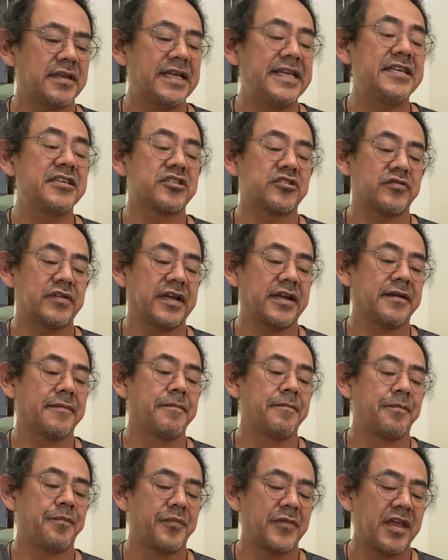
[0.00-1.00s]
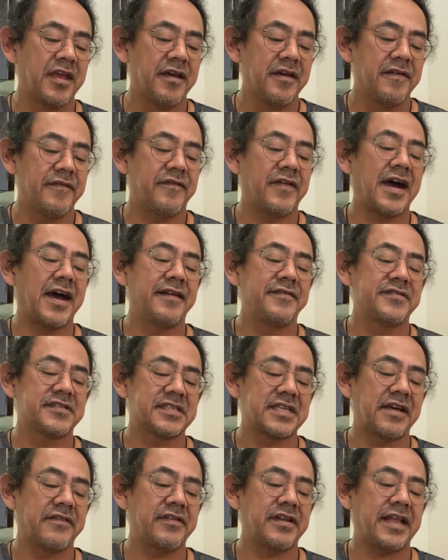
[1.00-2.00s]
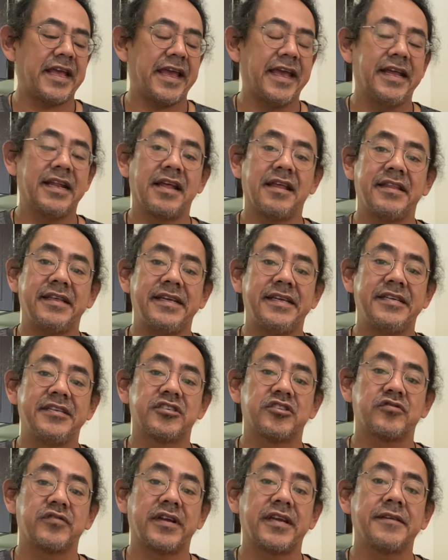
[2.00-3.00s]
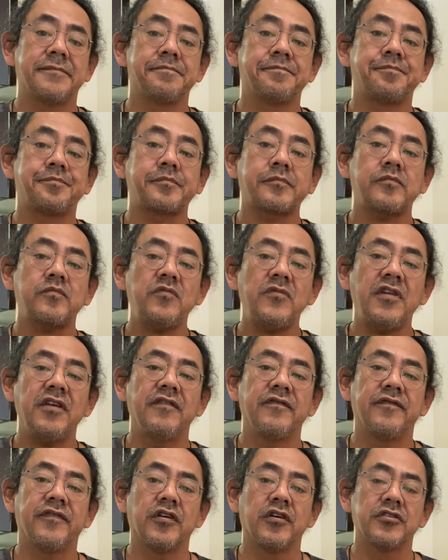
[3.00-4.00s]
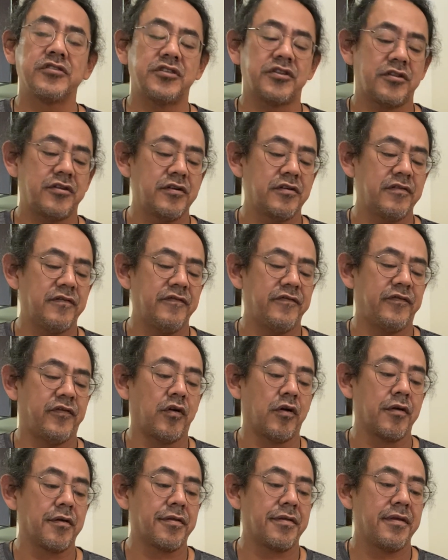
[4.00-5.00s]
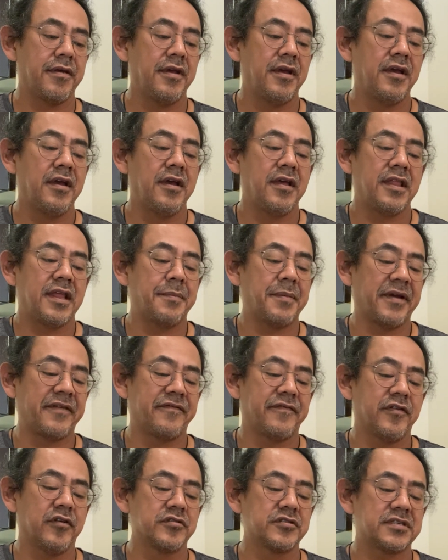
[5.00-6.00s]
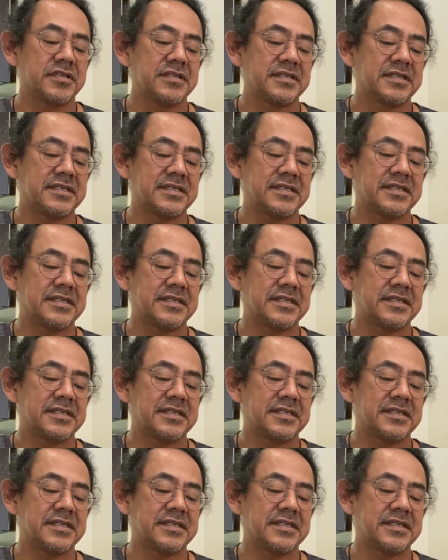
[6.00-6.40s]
E string, 5, 7, 8 on the E string, first, third, and fourth. Then my first and